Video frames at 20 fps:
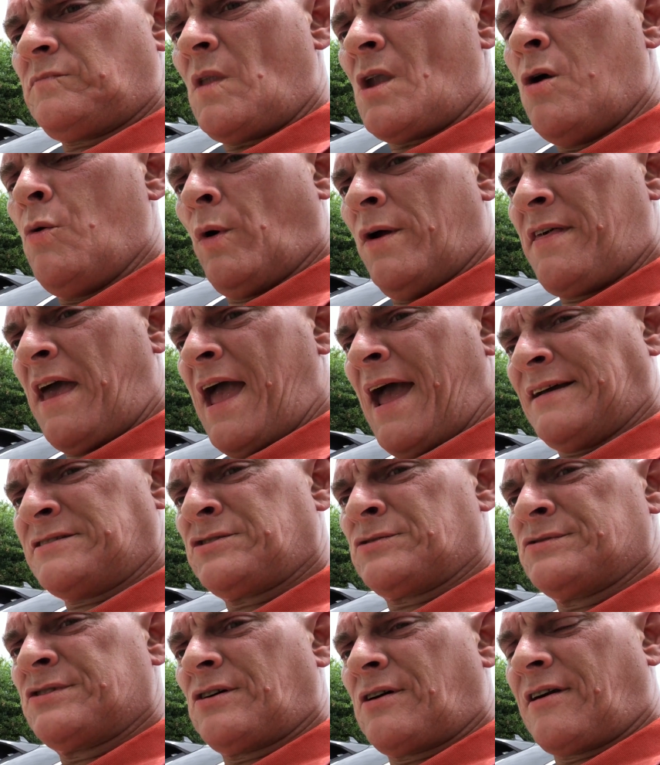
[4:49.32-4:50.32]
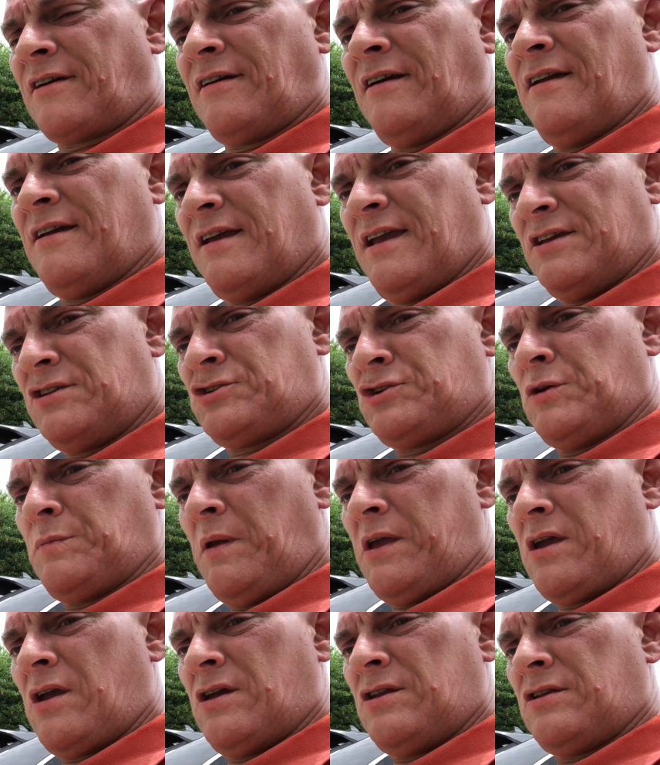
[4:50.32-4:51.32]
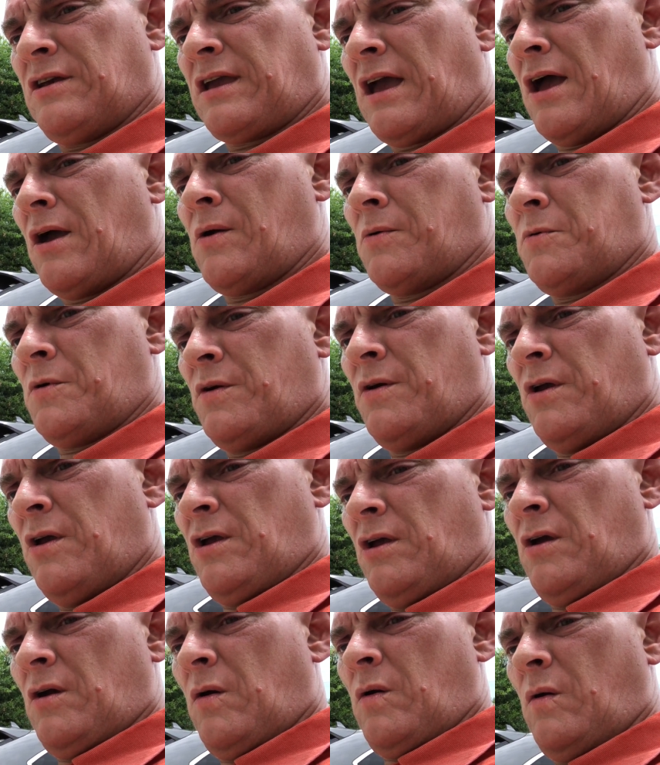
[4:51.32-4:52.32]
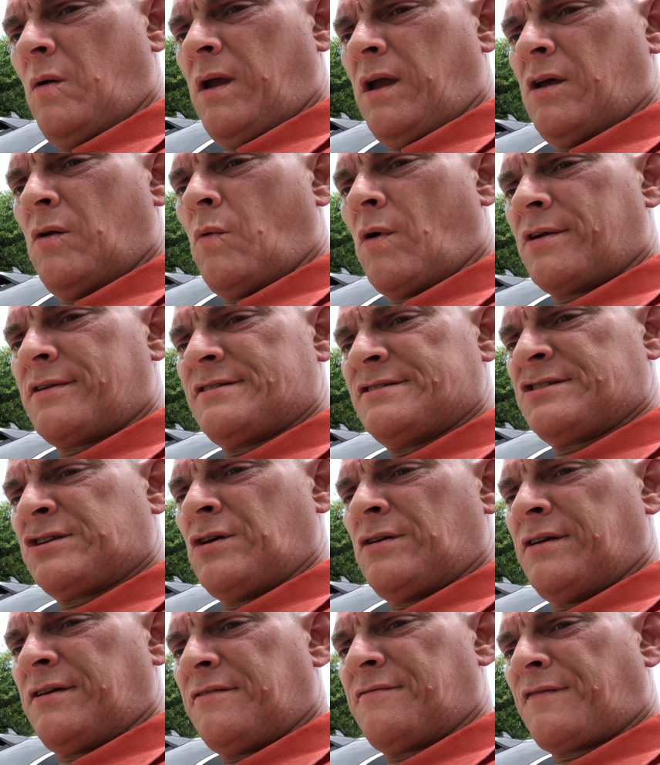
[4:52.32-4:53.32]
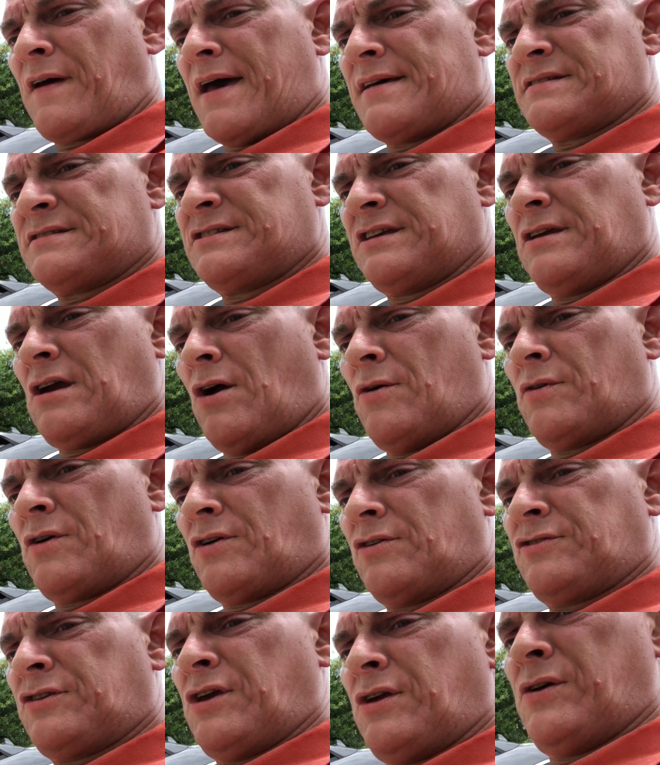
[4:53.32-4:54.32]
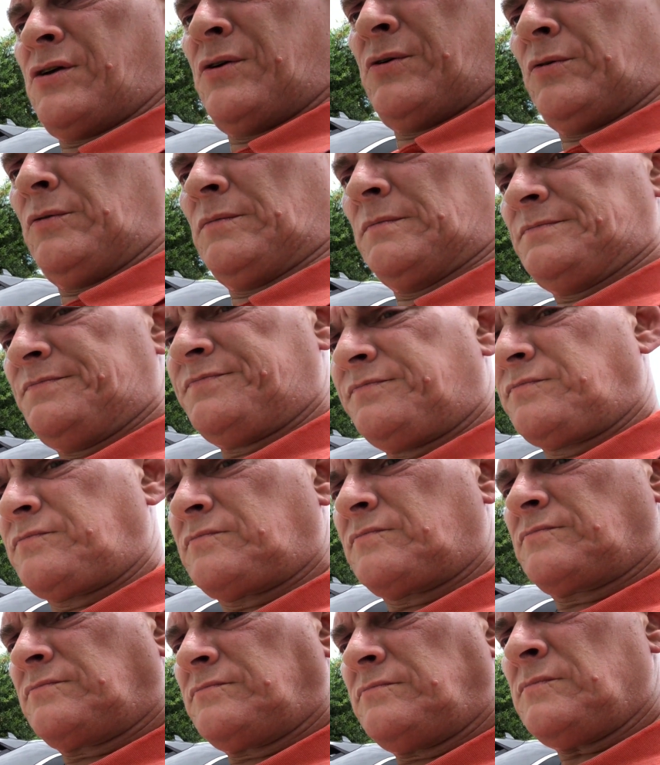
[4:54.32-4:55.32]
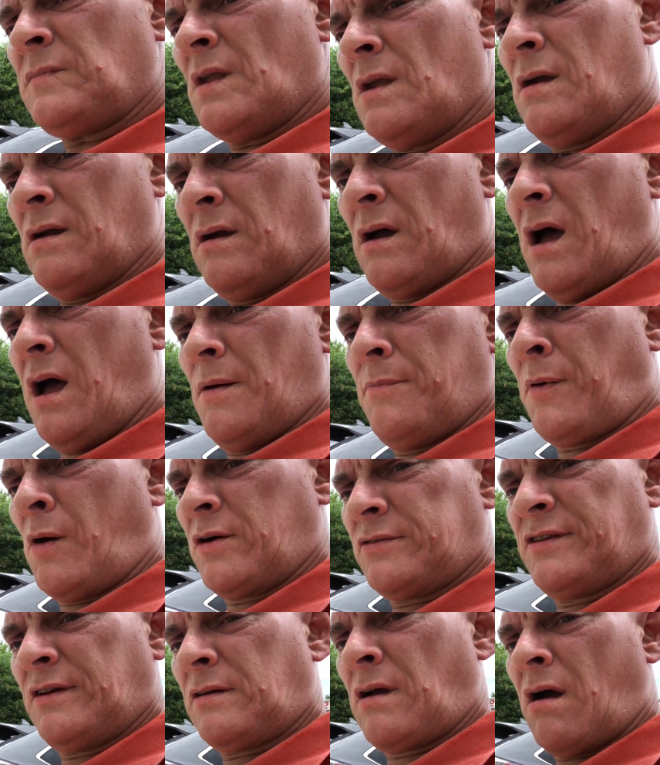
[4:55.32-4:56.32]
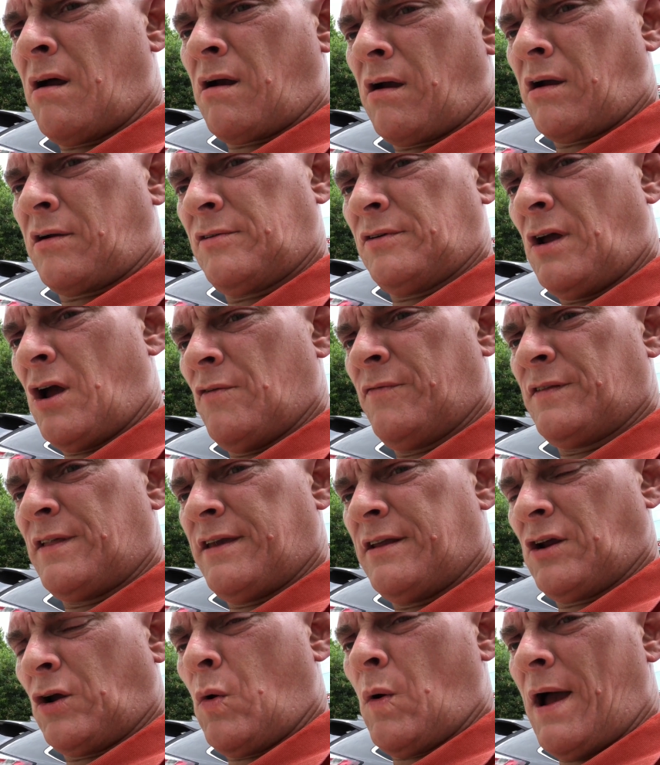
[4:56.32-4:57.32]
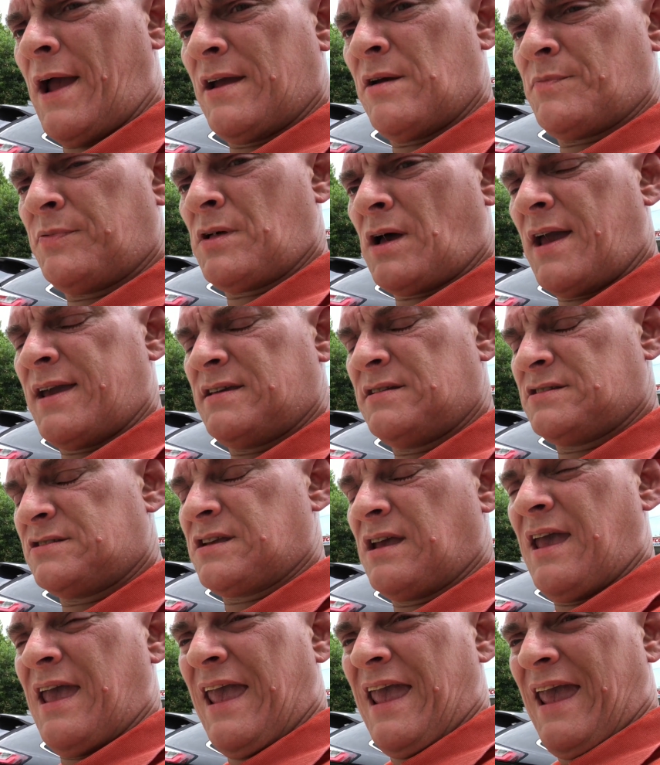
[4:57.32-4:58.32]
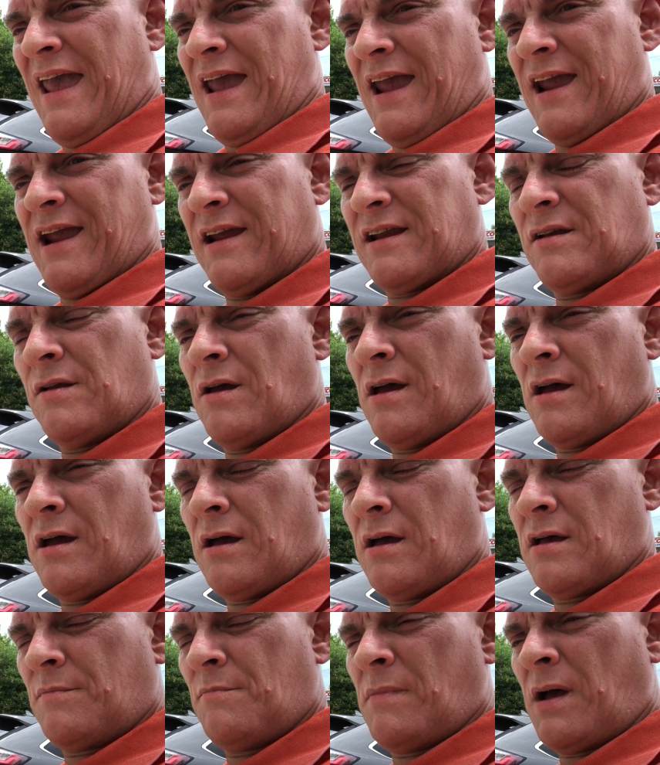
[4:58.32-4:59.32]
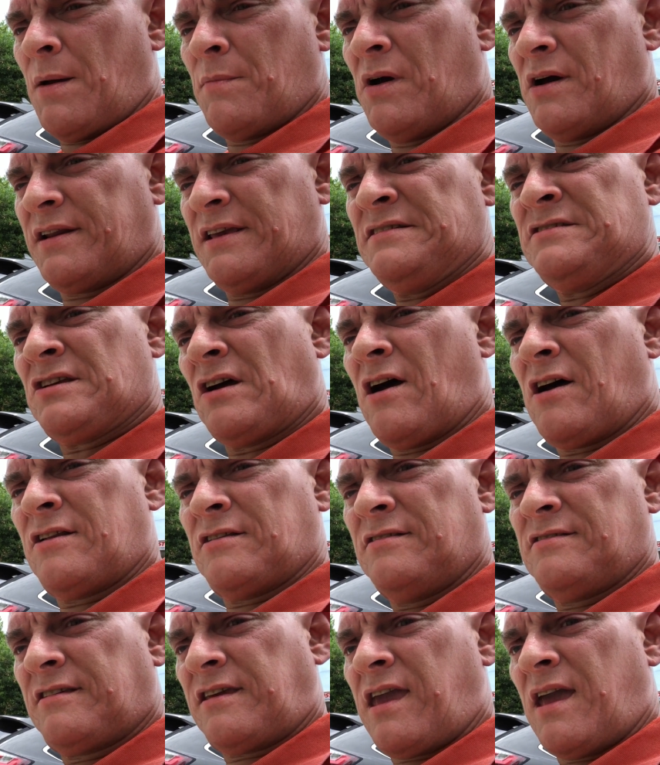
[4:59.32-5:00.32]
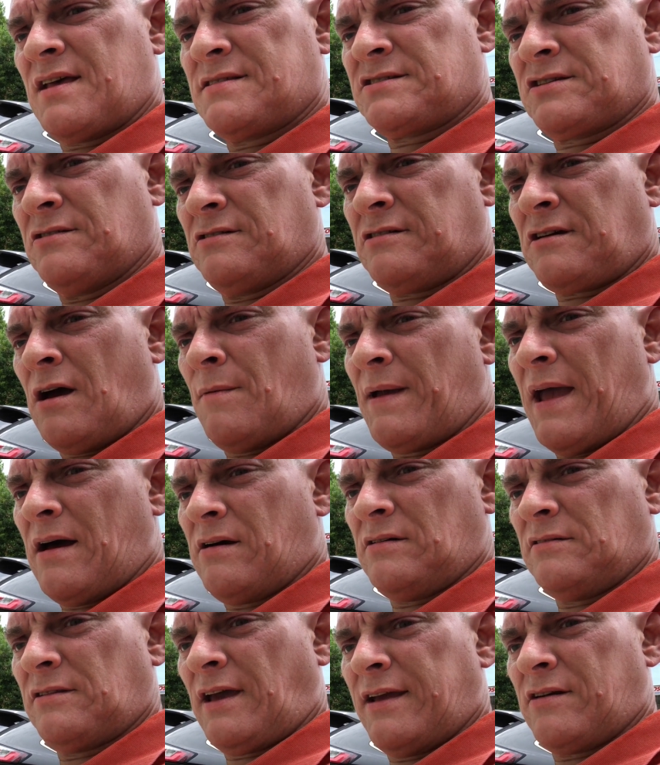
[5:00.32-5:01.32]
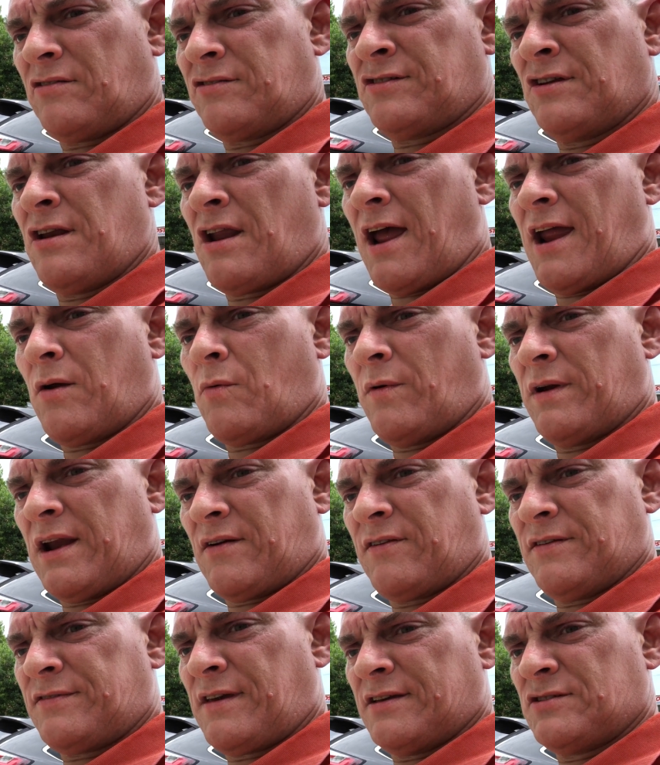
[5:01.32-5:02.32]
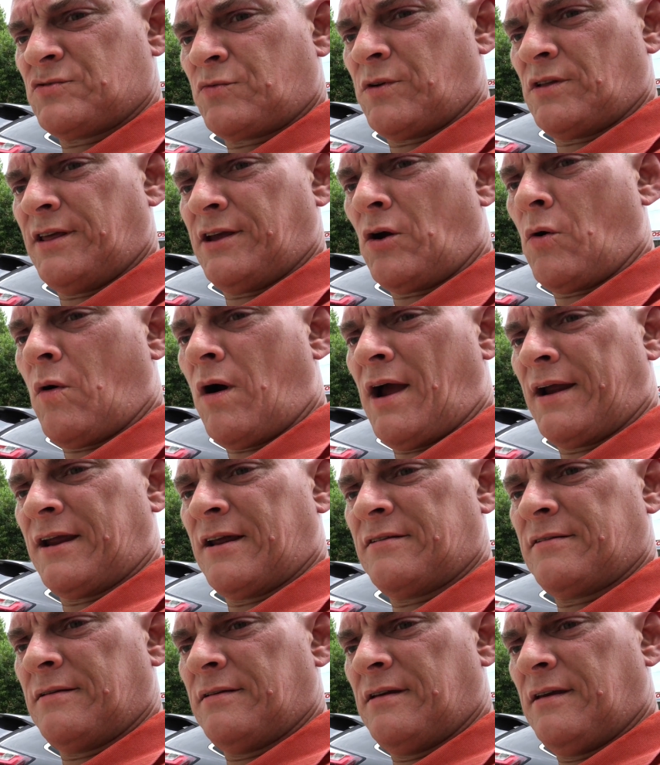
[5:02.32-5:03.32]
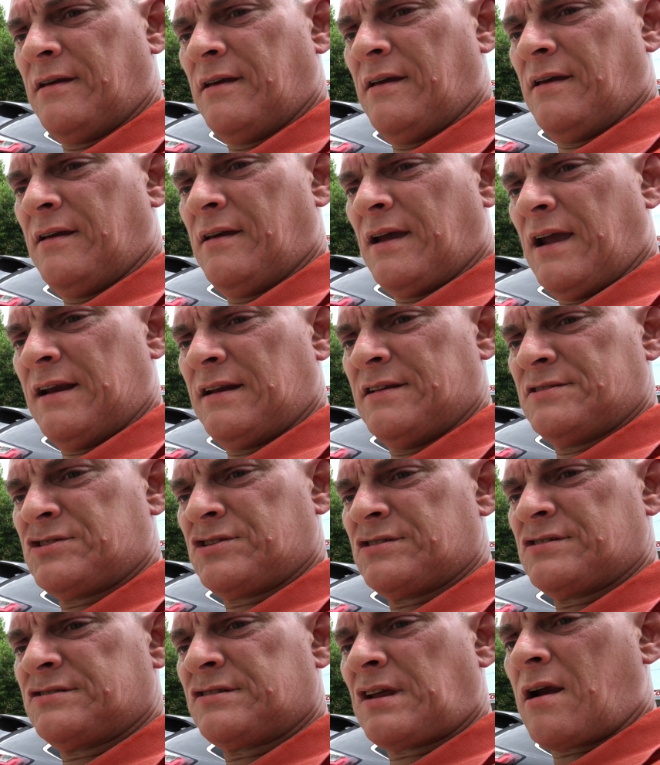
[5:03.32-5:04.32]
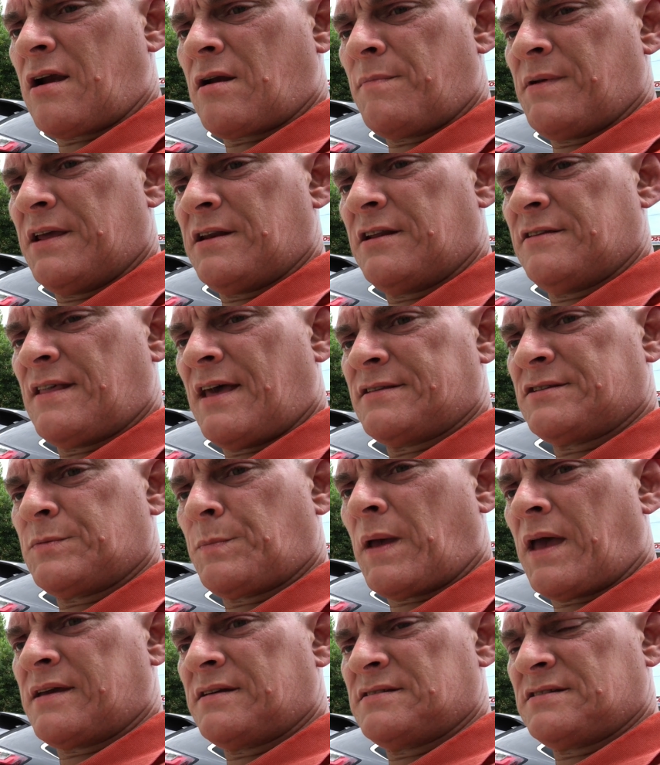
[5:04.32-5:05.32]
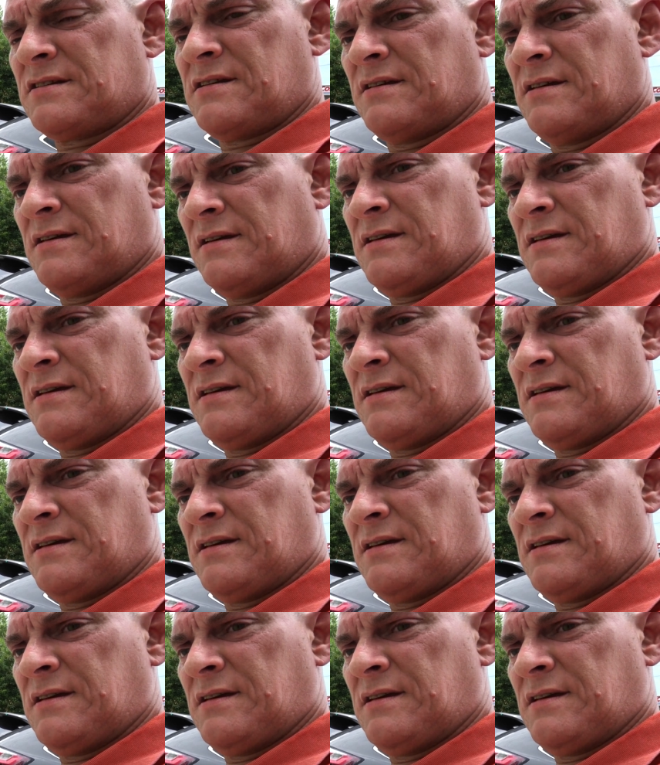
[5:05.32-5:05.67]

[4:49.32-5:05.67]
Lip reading: where the axles are, it should be good to go. And we're just going to advise the owner to park their car, hopefully in a quiet place, And my money's on the cat's gonna come out later tonight when everything's really quiet. And it's just of being in that space.